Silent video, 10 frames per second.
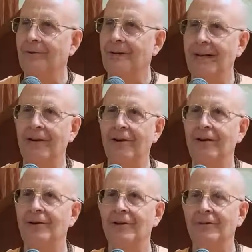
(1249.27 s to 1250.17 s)
the
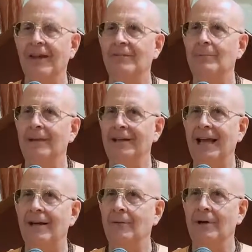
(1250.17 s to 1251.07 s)
area that they've been
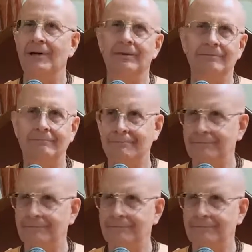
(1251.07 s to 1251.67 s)
at where